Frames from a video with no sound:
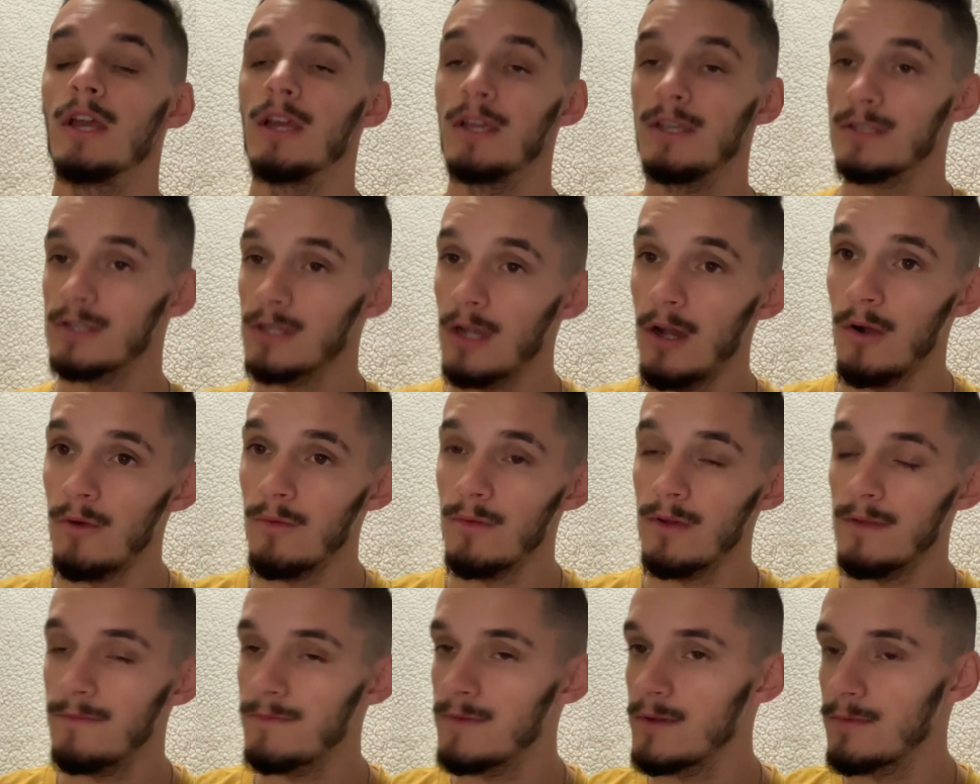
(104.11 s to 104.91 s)

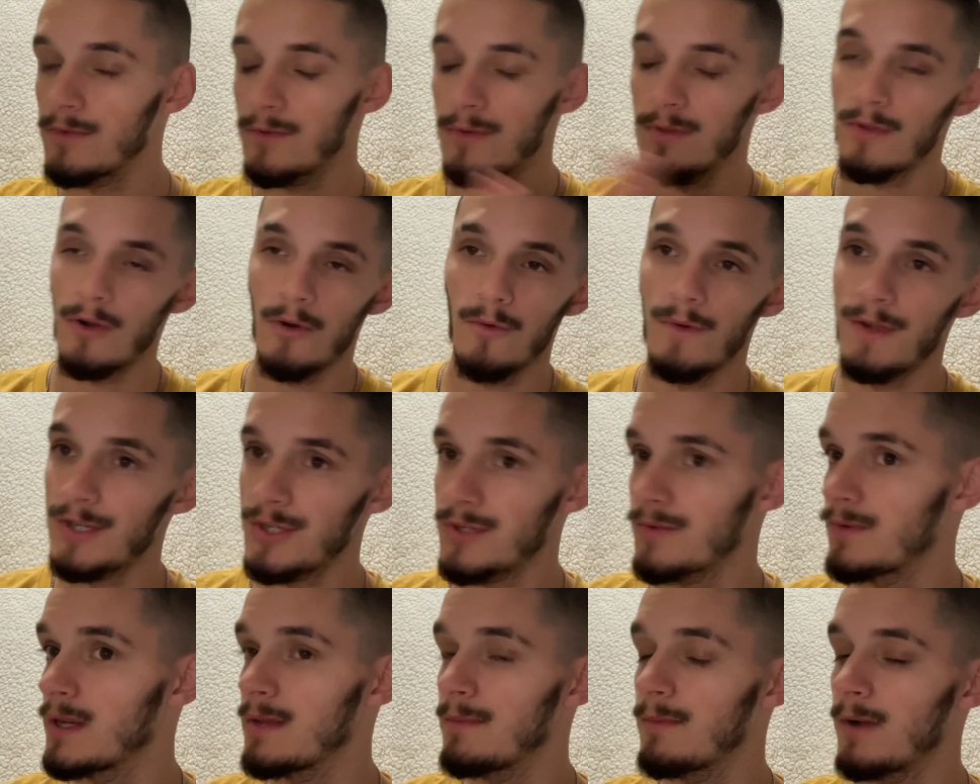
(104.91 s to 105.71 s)
So if you throw in
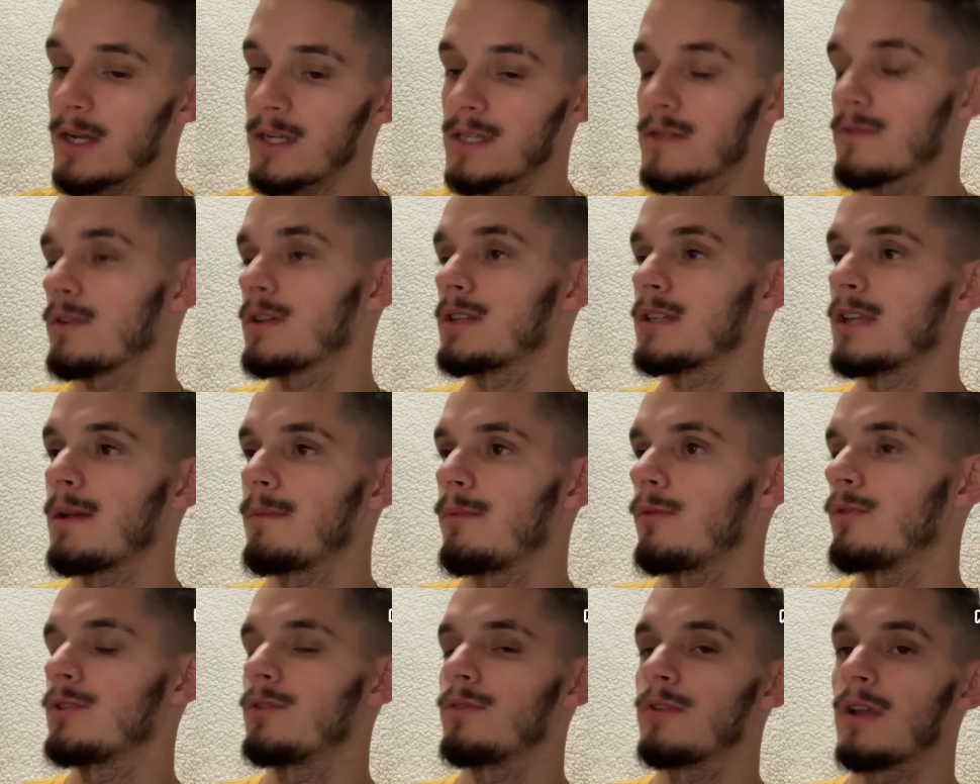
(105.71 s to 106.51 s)
$20, for
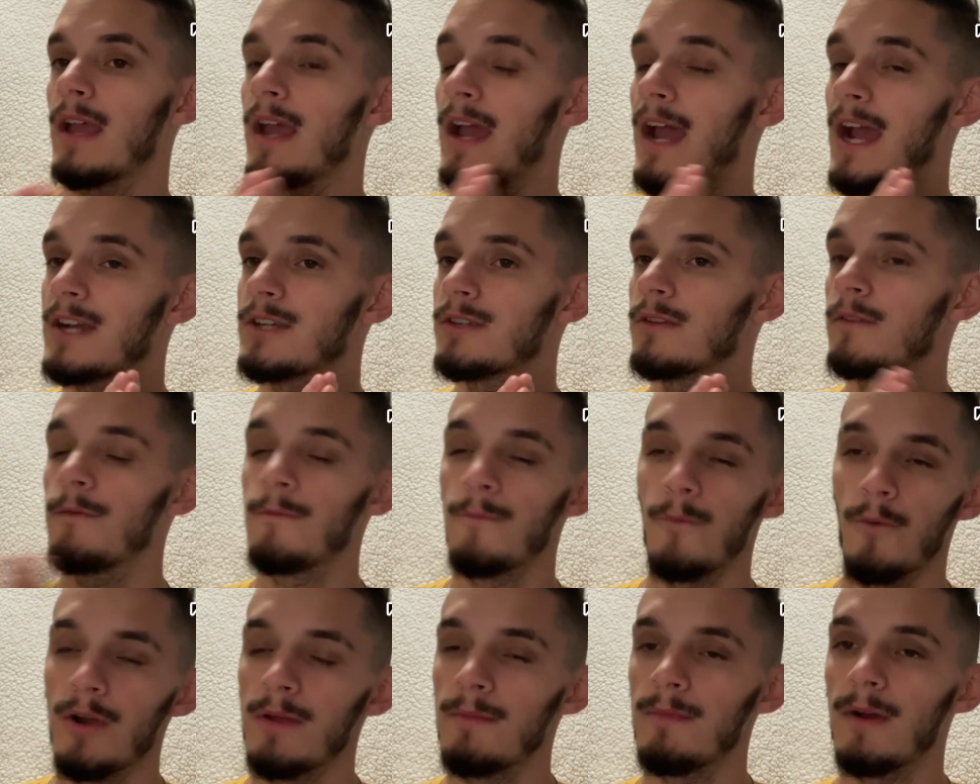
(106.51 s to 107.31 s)
example, you'll get actually
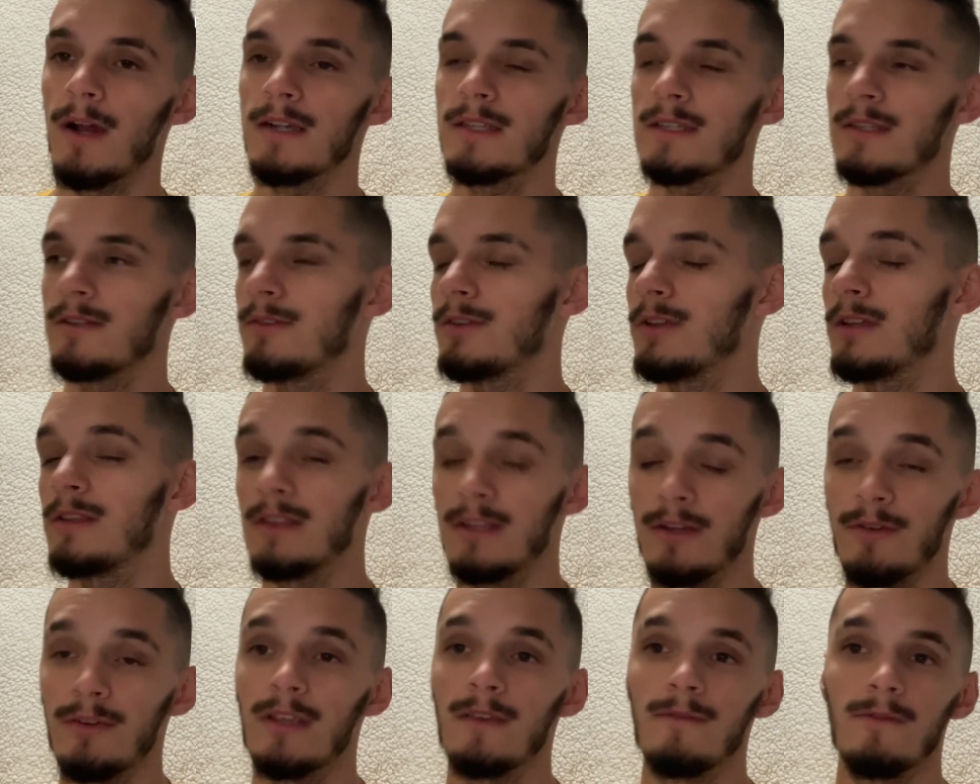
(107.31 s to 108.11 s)
$40, and
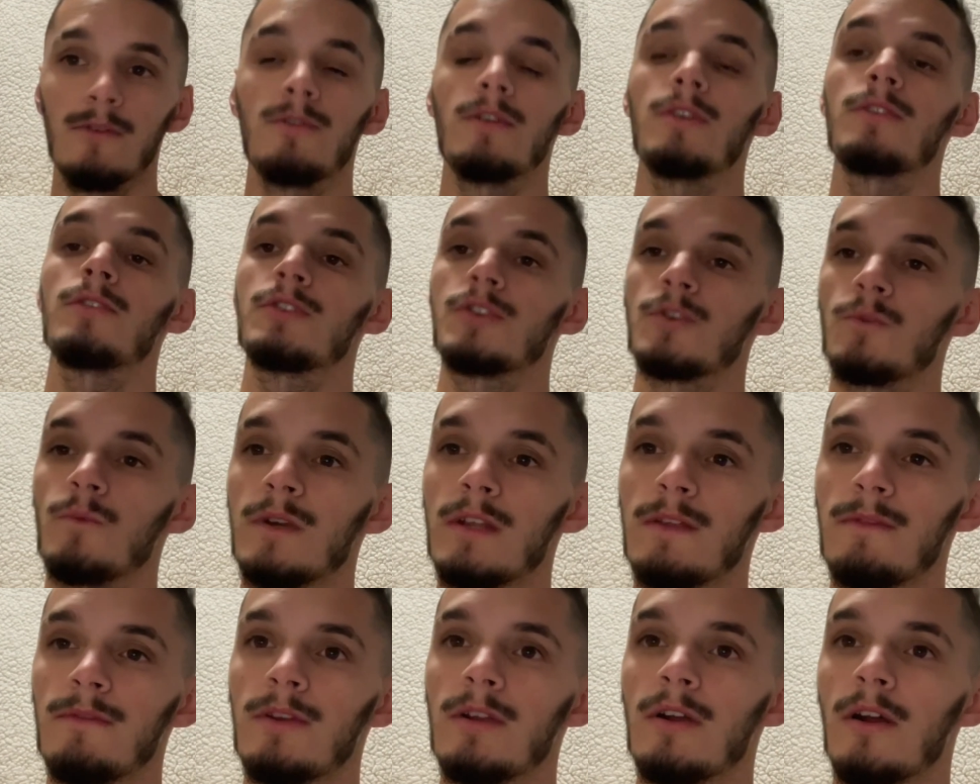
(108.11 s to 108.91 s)
they'll give you another
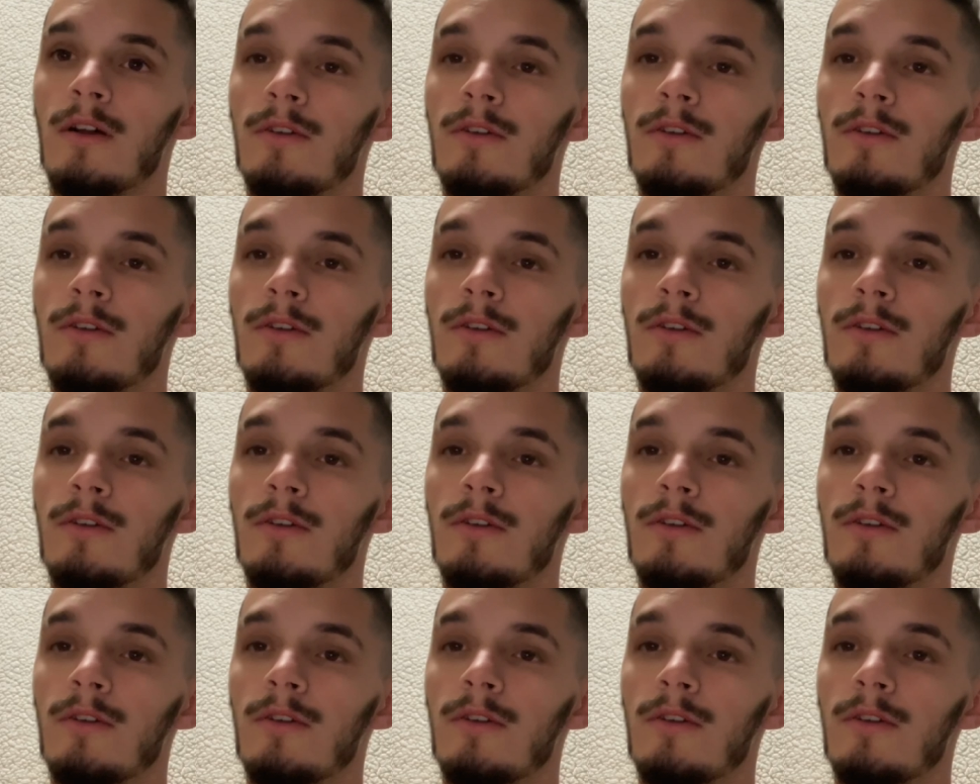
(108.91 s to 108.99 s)
$20 free